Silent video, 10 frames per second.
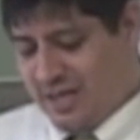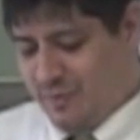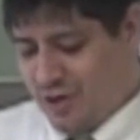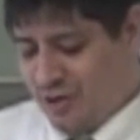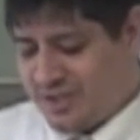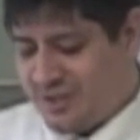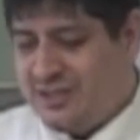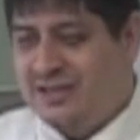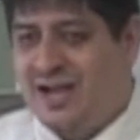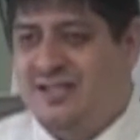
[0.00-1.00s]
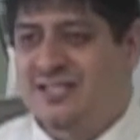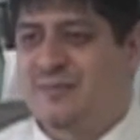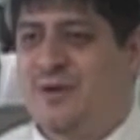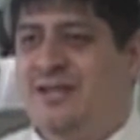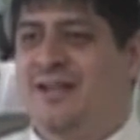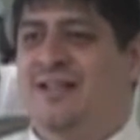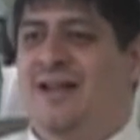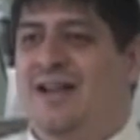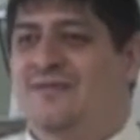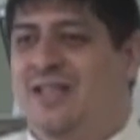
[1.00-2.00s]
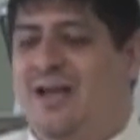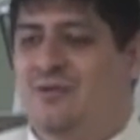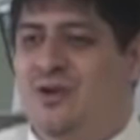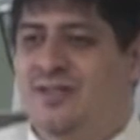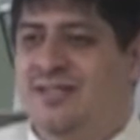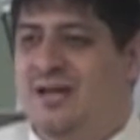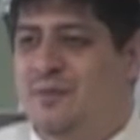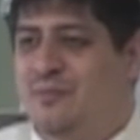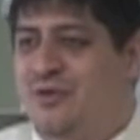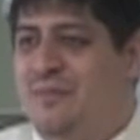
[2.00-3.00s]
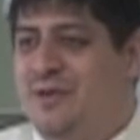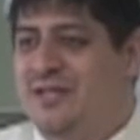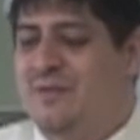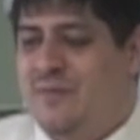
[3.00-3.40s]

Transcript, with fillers: but also they liked to spend a lot of time dressing up and primping.